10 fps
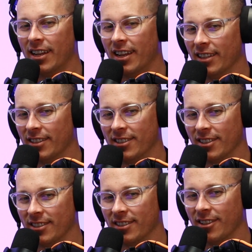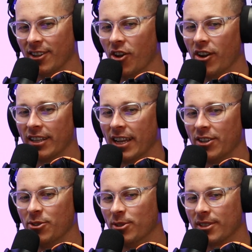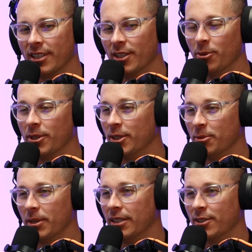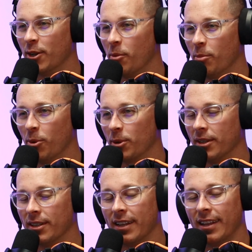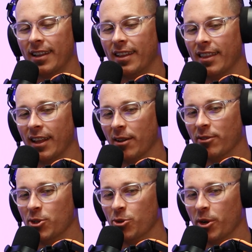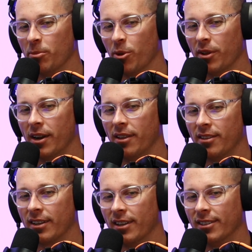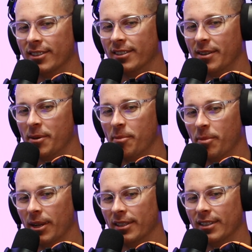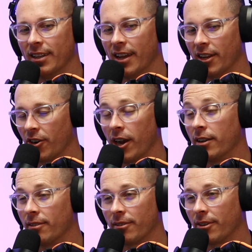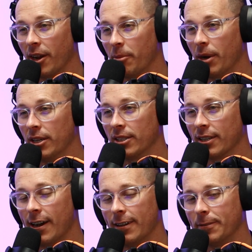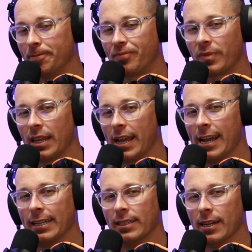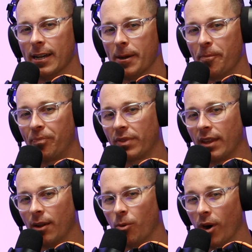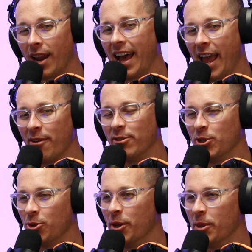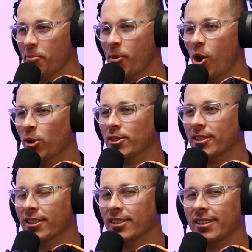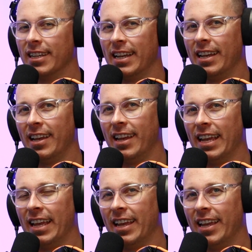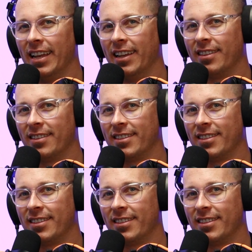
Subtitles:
It's just learning that new skill, which has been so important, that I've enjoyed more than anything else. But and a great bunch of guys. And what I have enjoyed the most is it